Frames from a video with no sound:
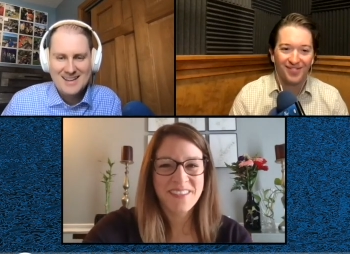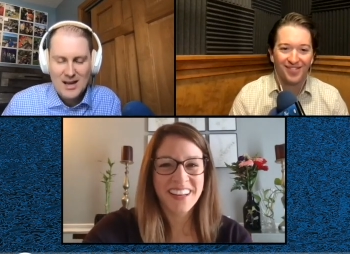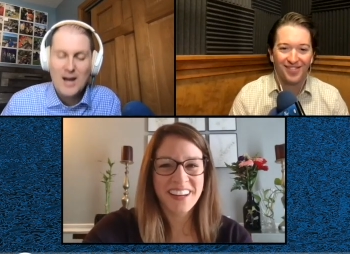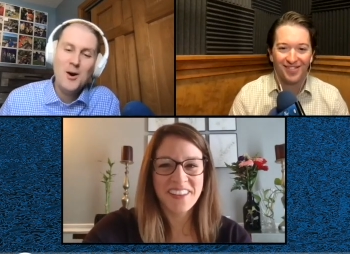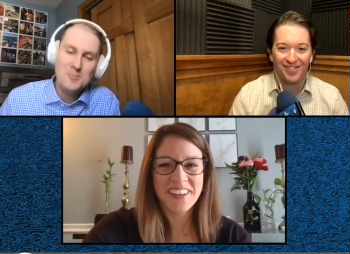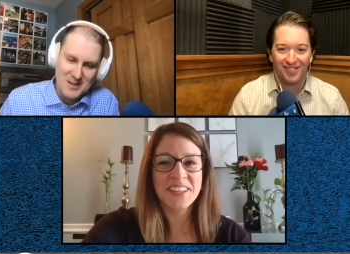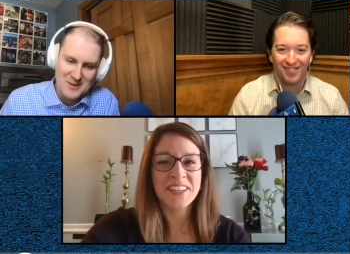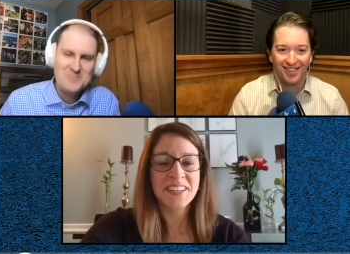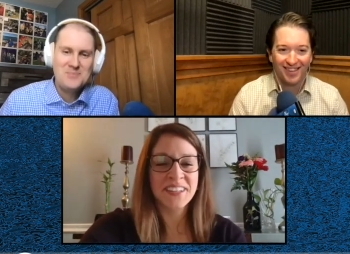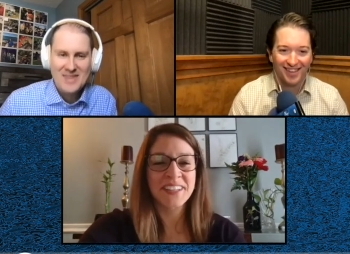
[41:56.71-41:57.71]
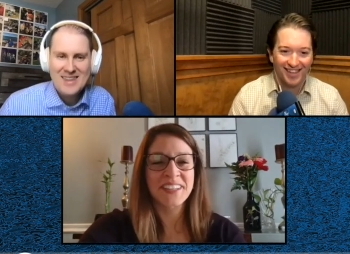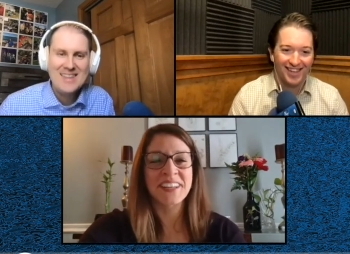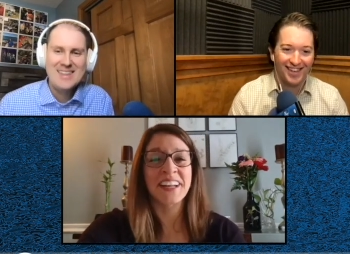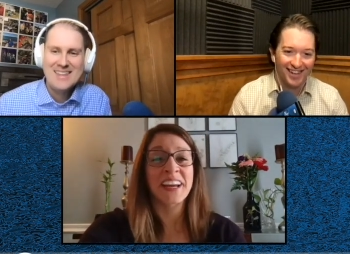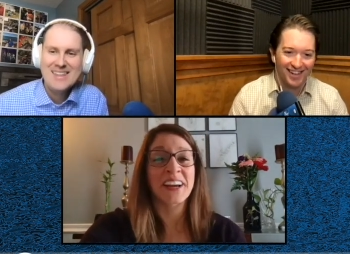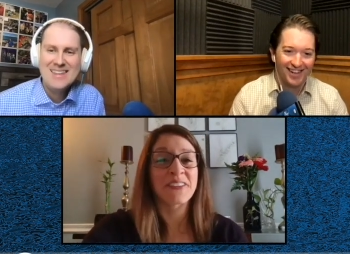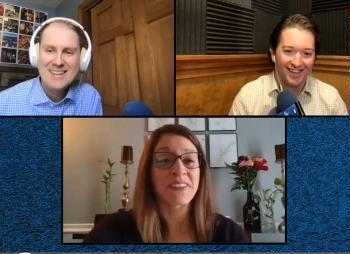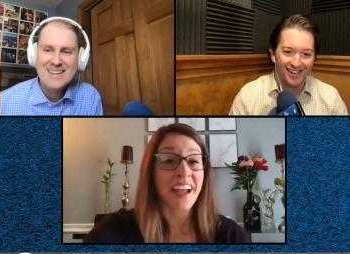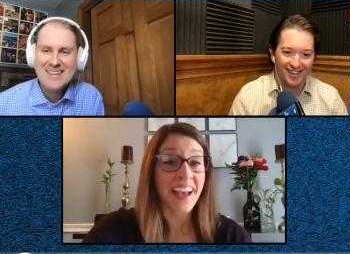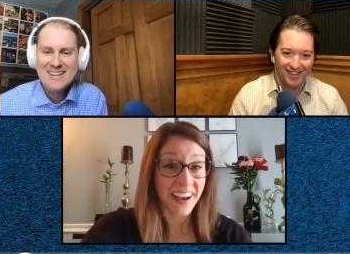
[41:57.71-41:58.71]
Speaker 1: know I hope so. sitting
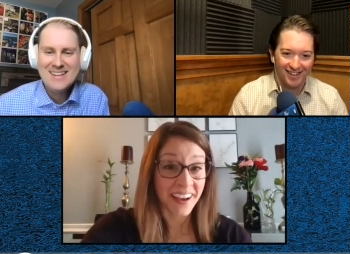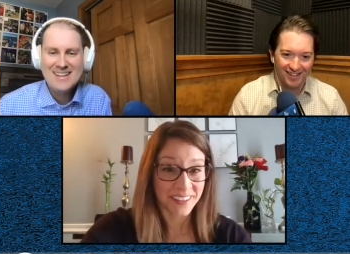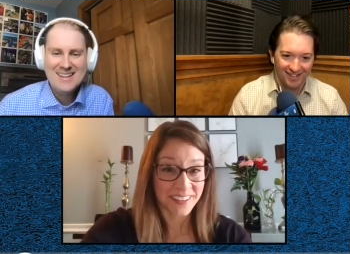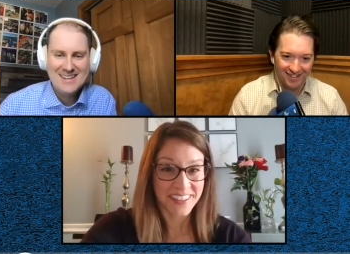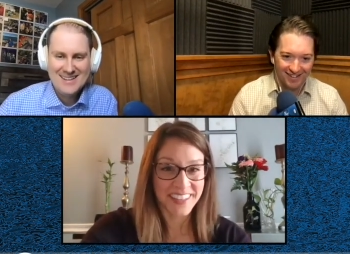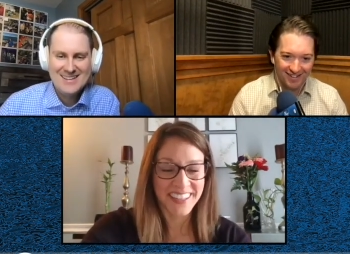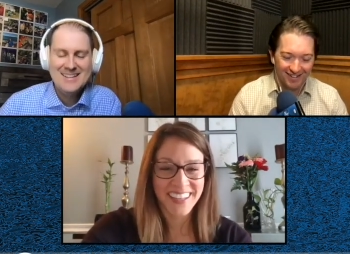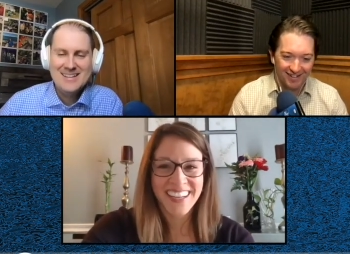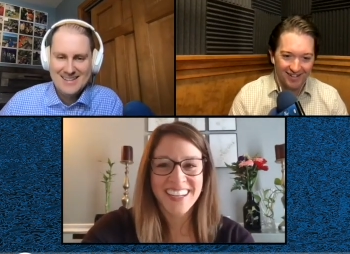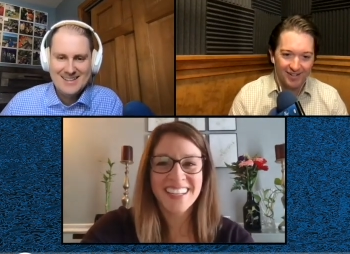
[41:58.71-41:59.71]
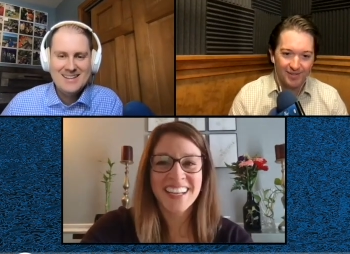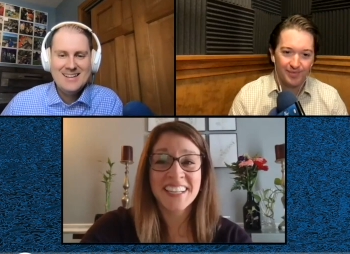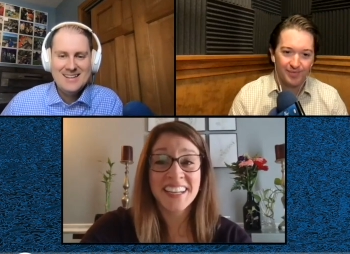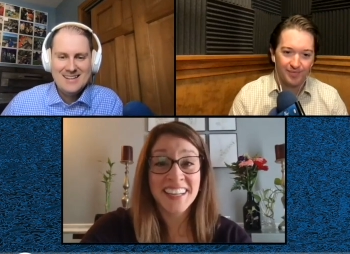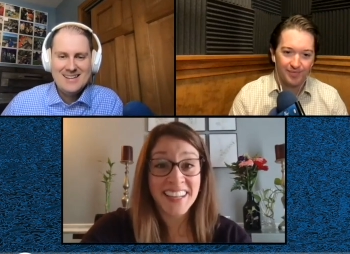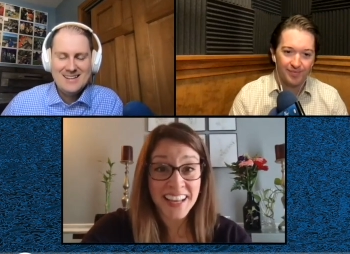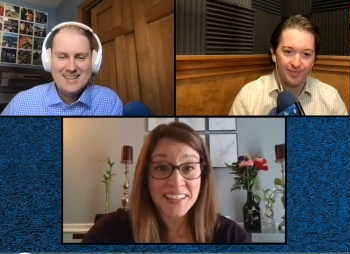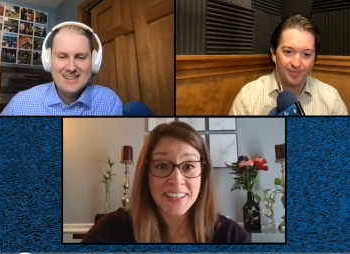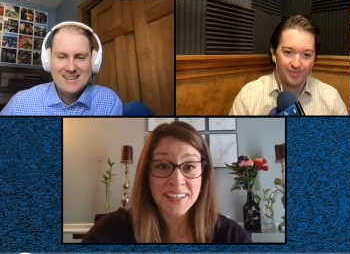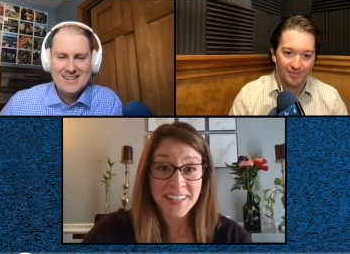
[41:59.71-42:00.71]
around doesn't
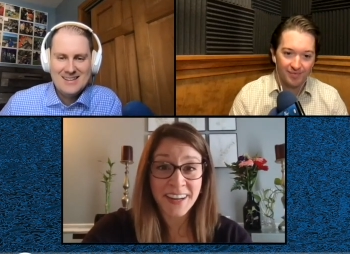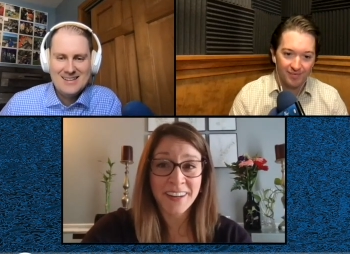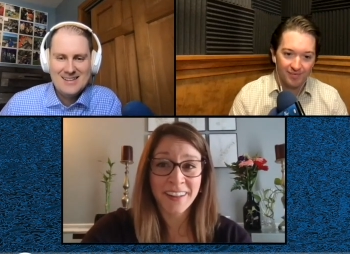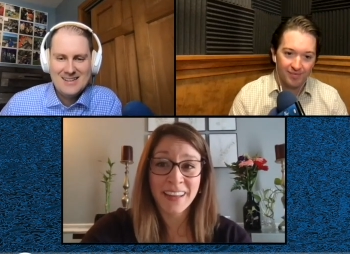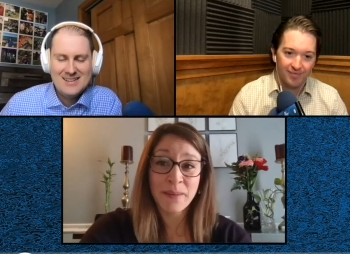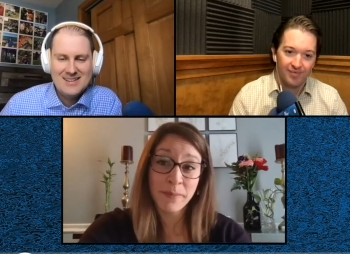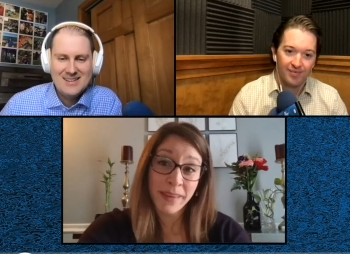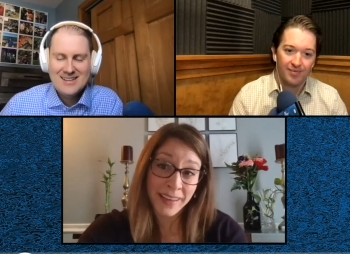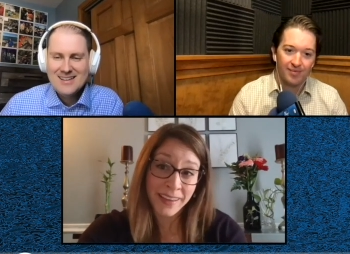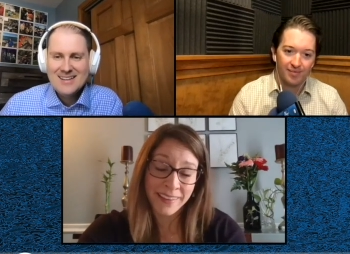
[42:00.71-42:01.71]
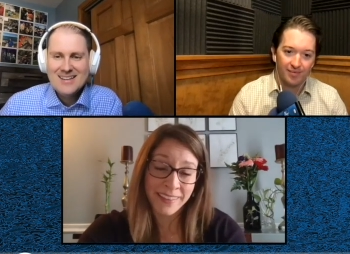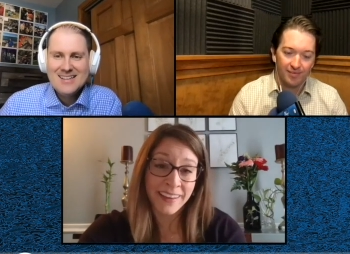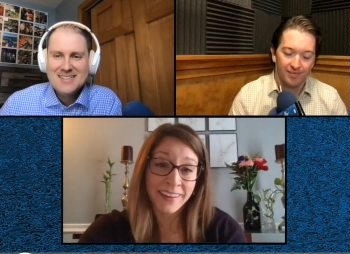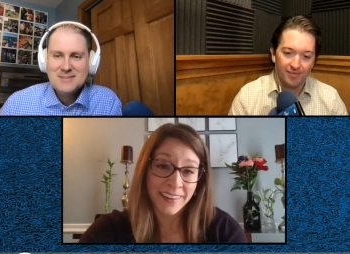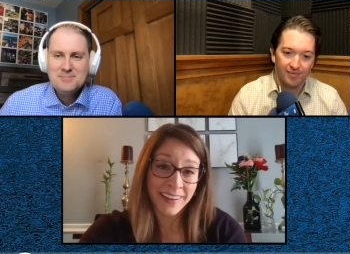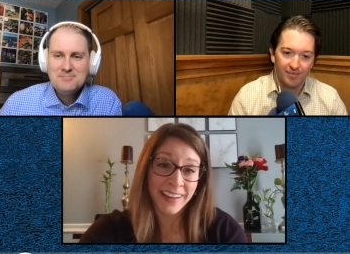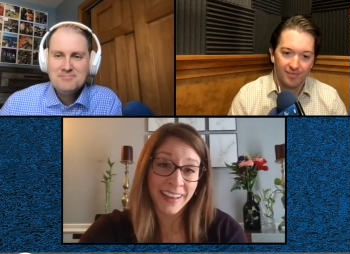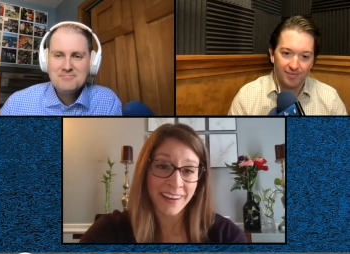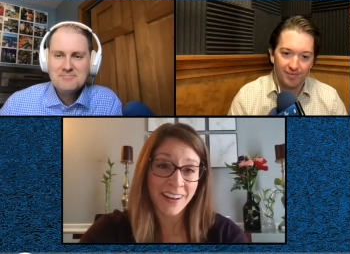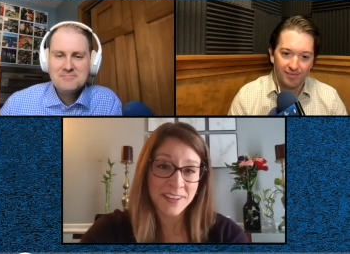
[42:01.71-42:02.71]
necessarily mean that you're going to
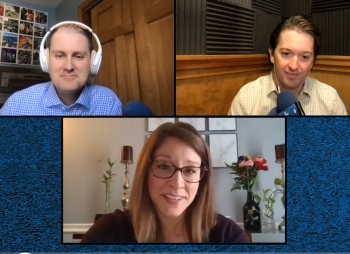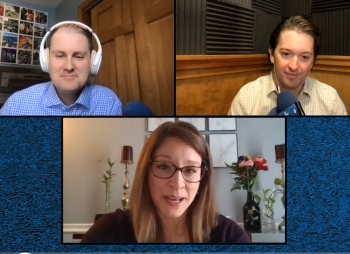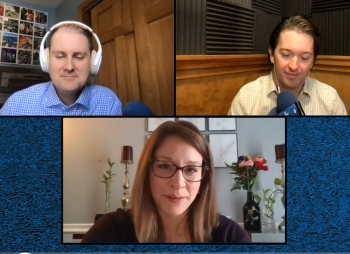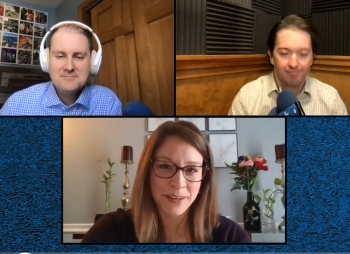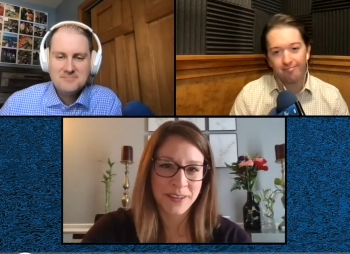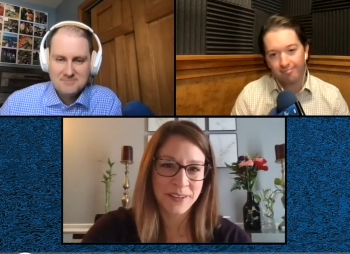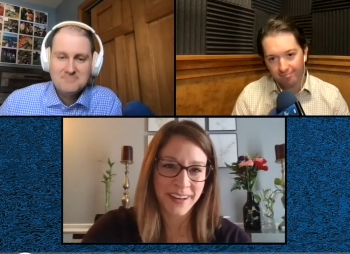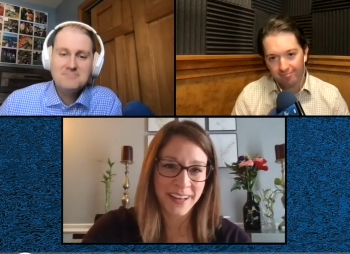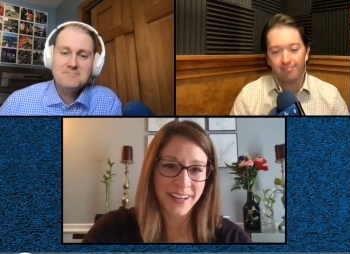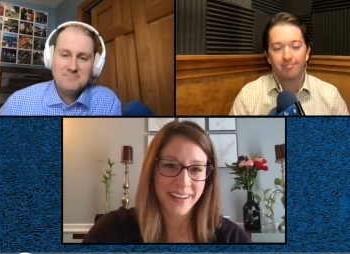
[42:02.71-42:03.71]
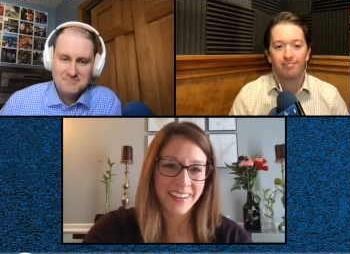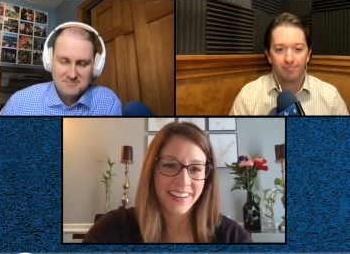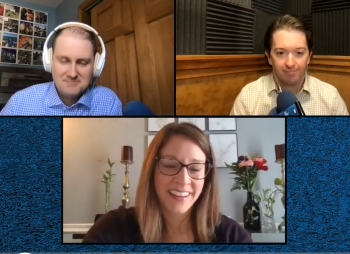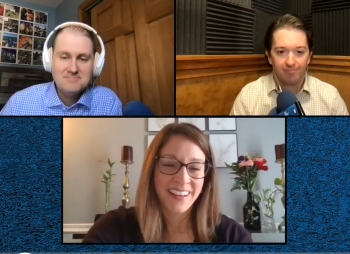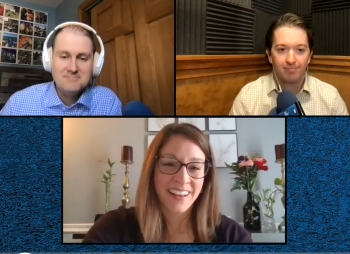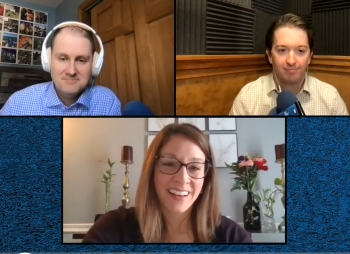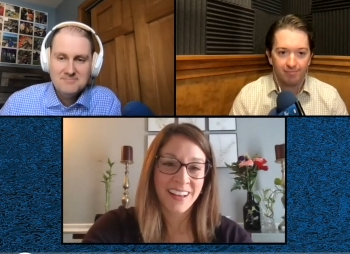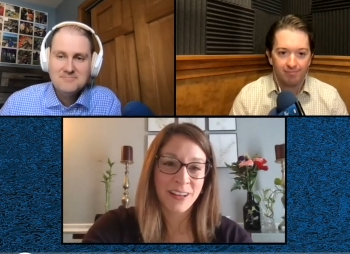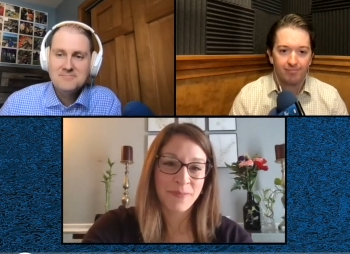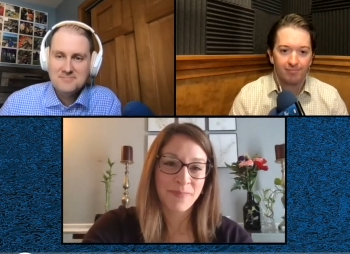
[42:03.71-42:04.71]
get Alzheimer's, right? Mm-hmm.
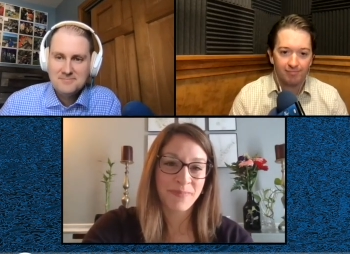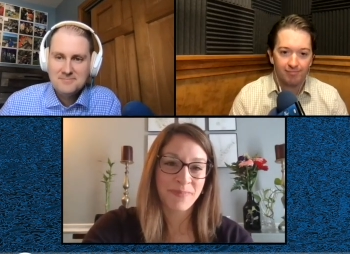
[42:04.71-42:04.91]
Um,